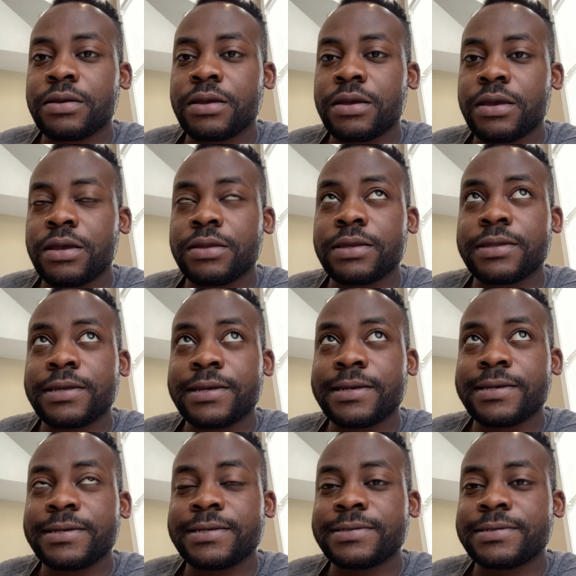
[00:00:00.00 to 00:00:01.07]
And the thing
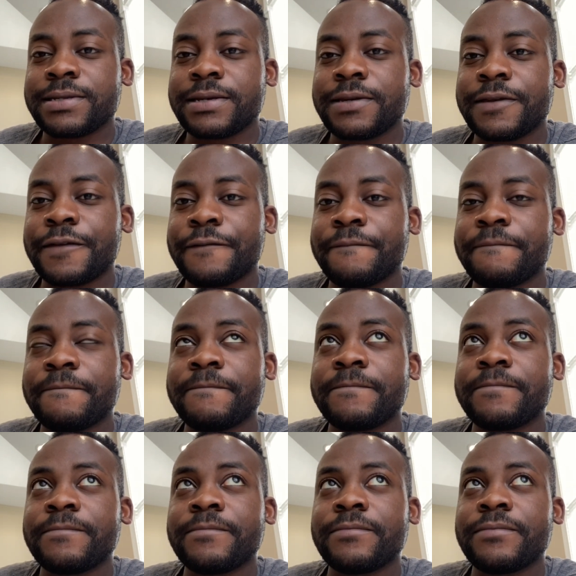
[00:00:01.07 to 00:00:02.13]
is, like,
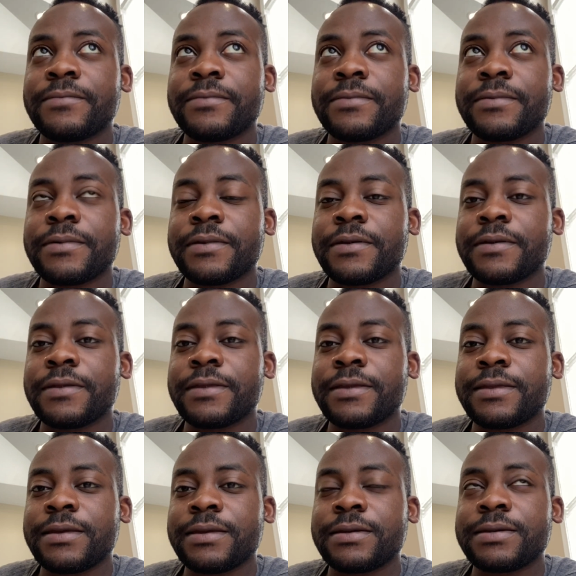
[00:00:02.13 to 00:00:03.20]
the
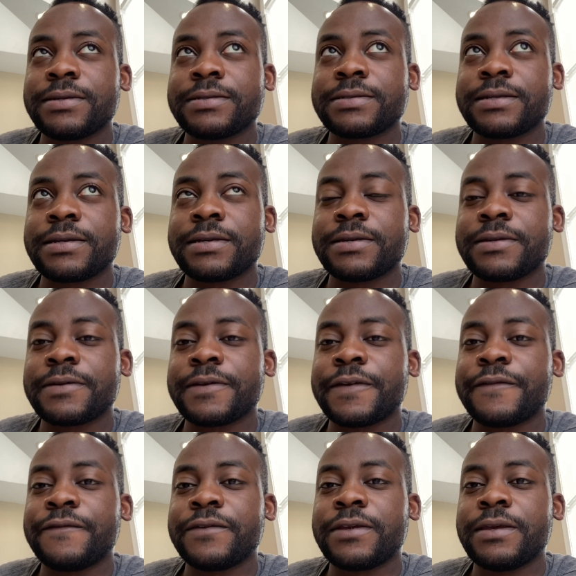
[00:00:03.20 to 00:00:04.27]
thing is, like,
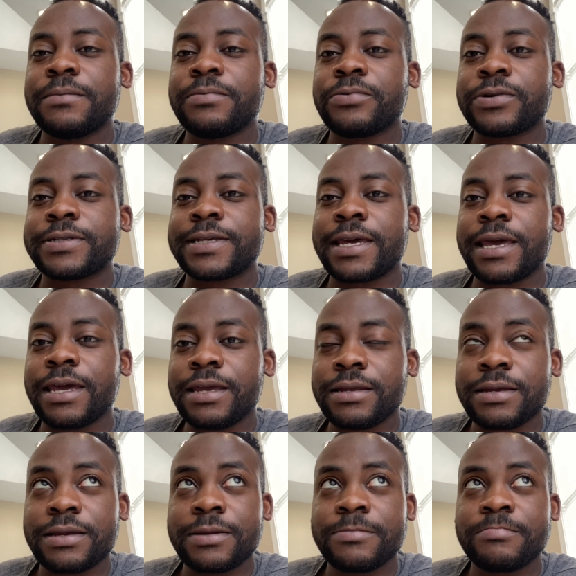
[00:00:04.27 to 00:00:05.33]
if you keep
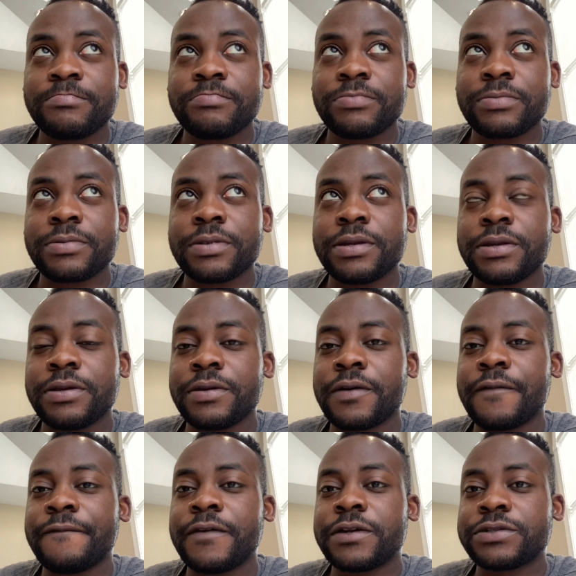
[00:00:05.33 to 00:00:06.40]
retaining,
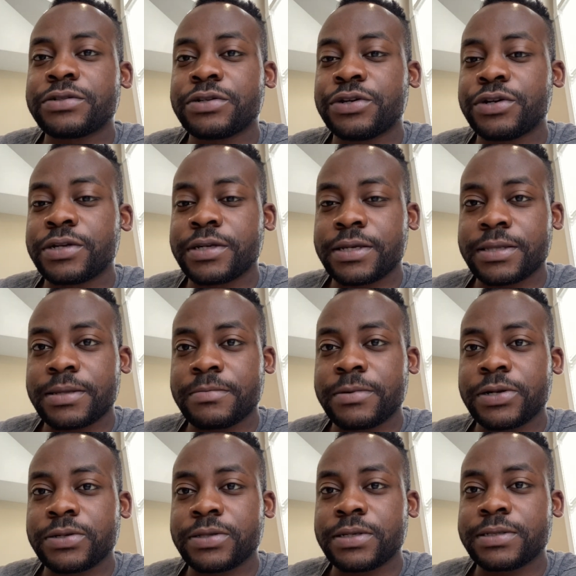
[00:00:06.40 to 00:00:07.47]
eventually you're going to get the
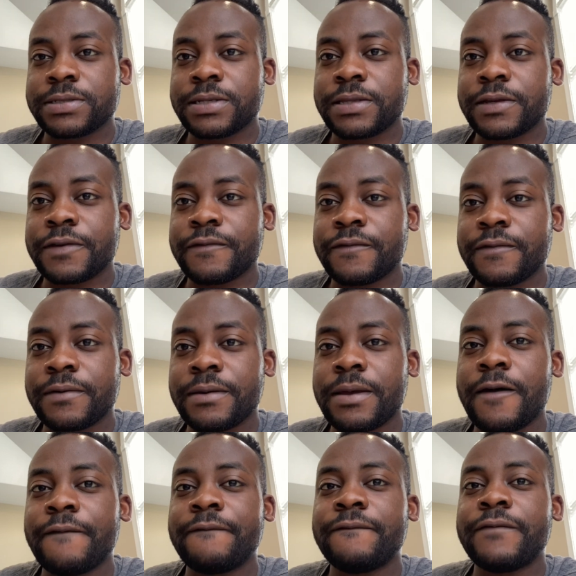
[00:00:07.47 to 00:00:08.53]
better things in life.
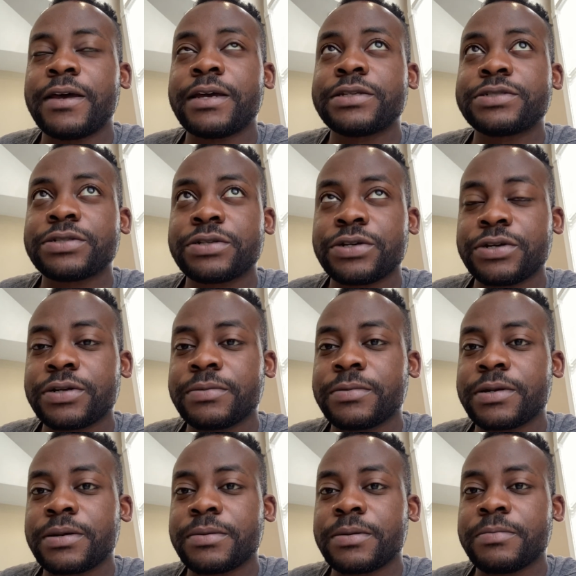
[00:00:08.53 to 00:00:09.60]
Eventually you're going to
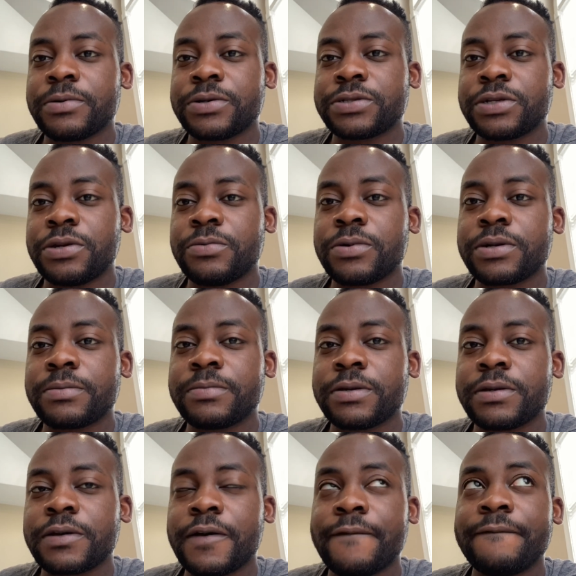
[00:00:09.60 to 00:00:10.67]
become the person you want to be.
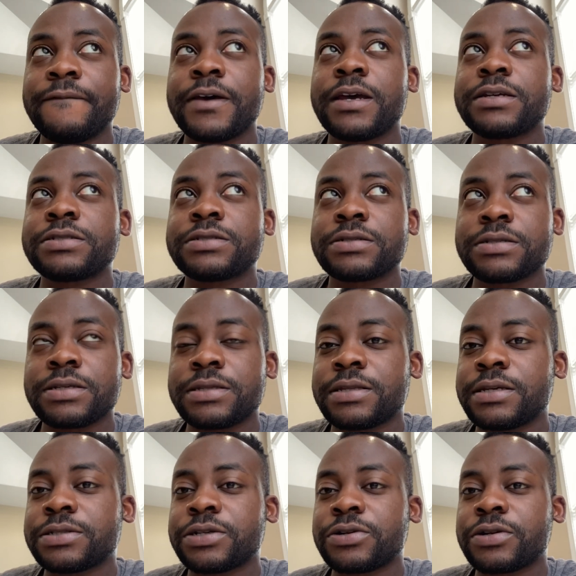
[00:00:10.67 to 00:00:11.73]
Eventually
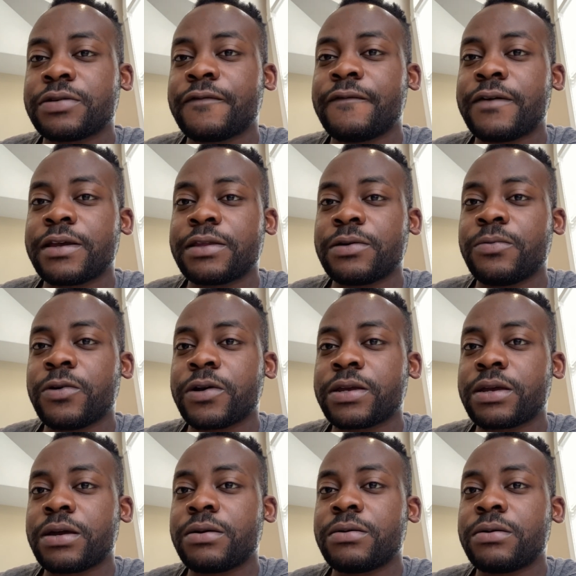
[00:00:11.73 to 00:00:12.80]
things are going to finally work
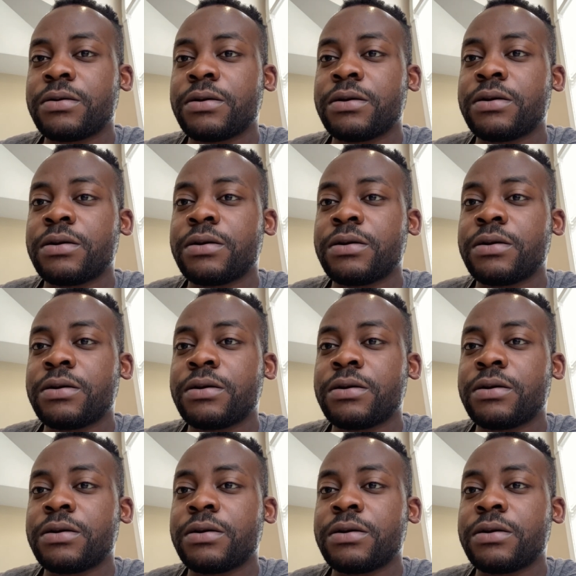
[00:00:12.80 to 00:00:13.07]
out.